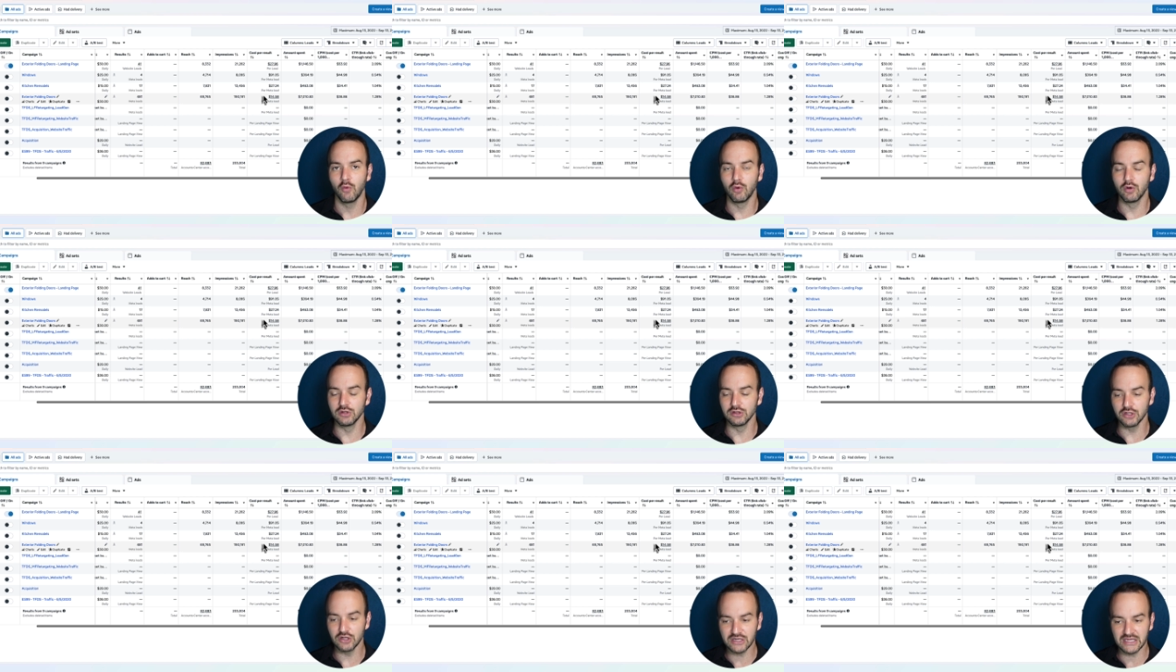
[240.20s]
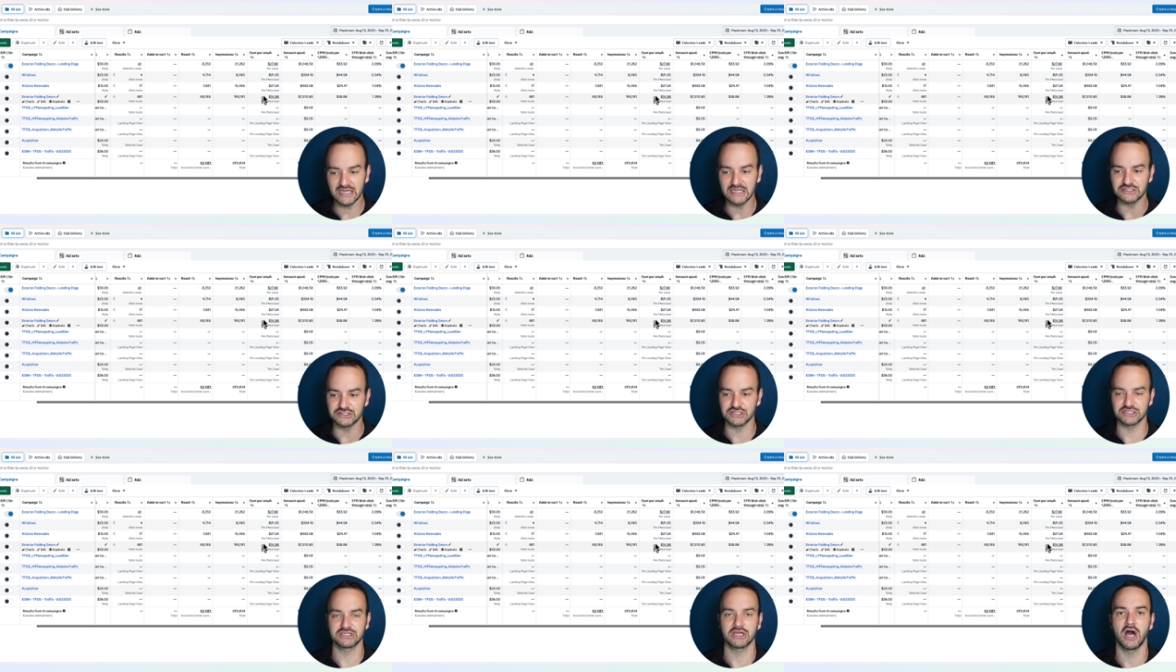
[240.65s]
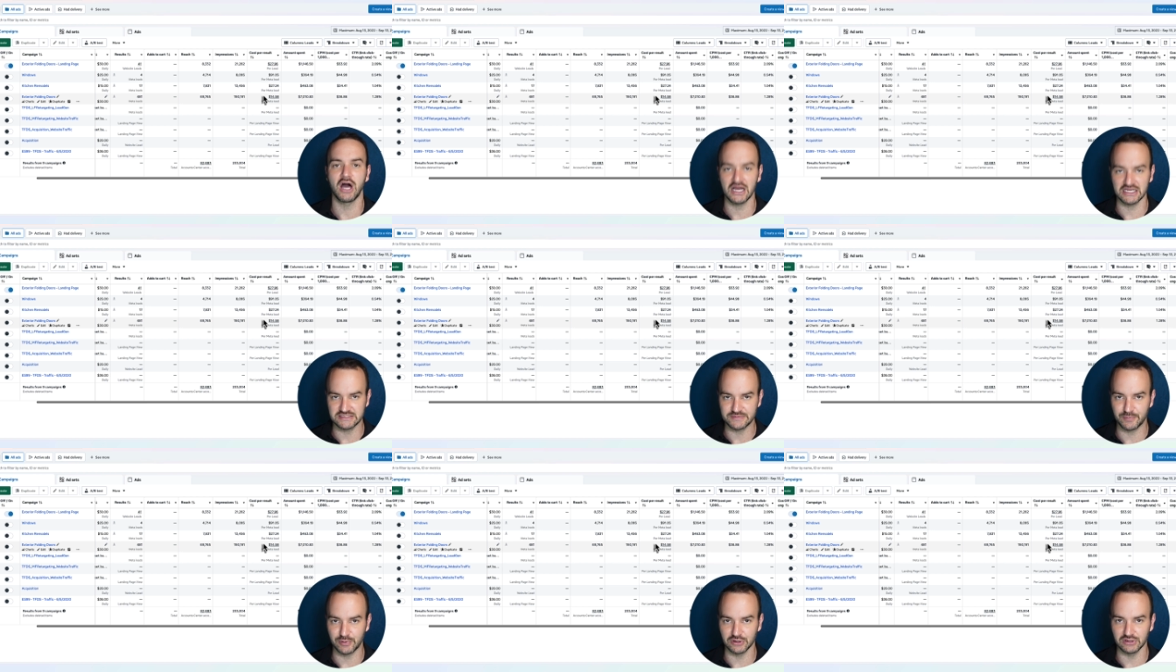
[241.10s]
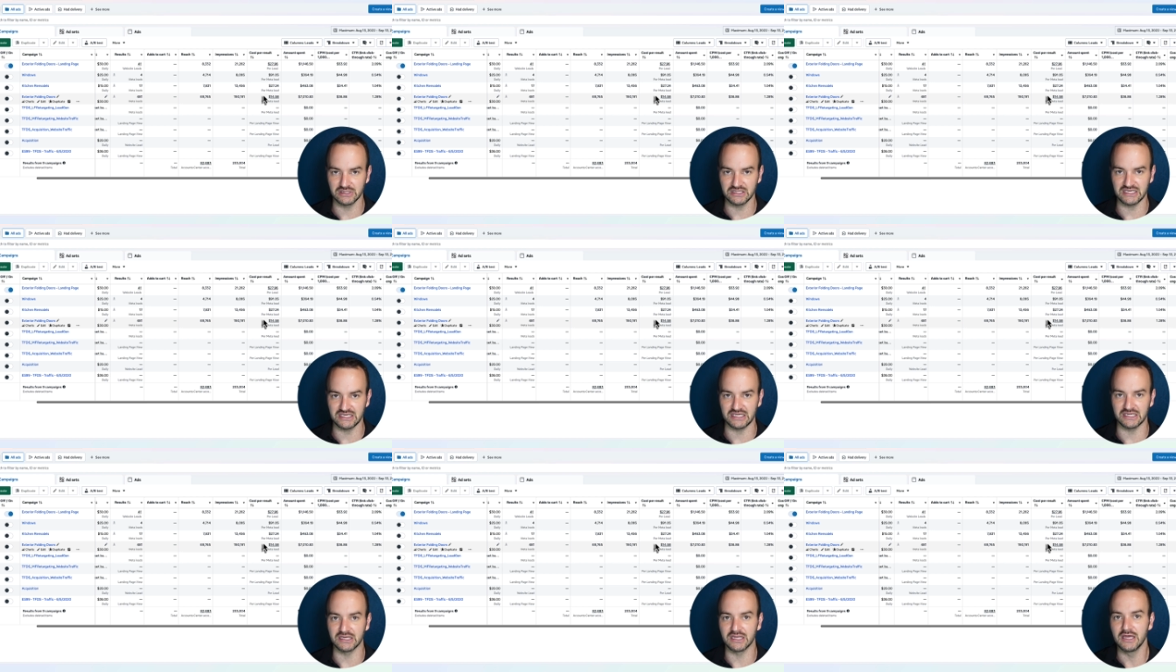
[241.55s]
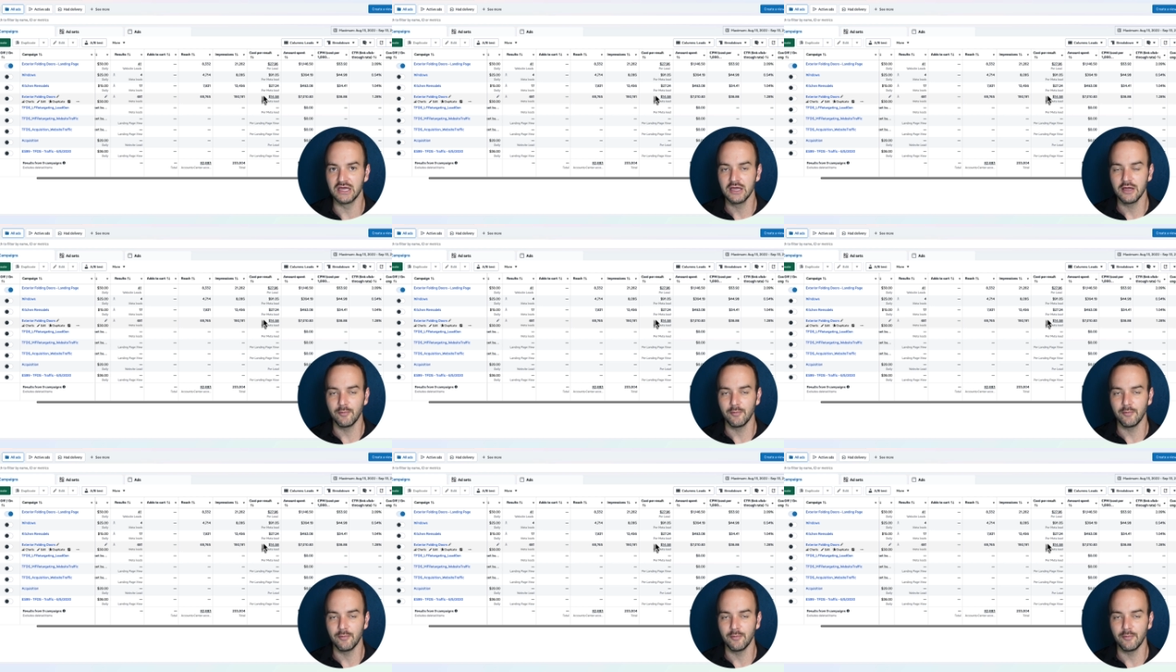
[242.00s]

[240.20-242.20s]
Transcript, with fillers: we'll look at just cost per lead.